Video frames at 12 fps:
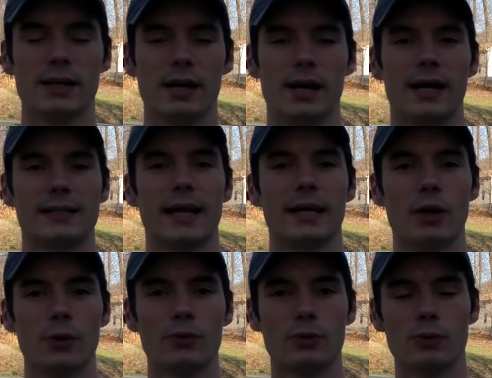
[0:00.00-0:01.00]
as I
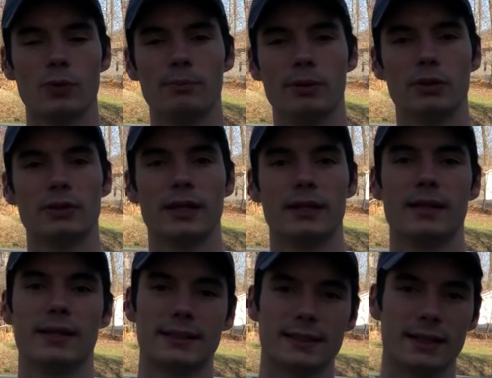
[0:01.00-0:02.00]
go through building
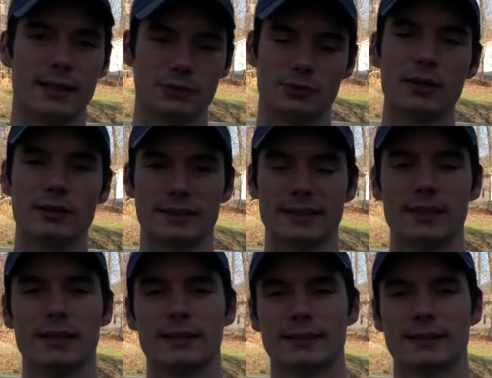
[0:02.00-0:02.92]
this trellis.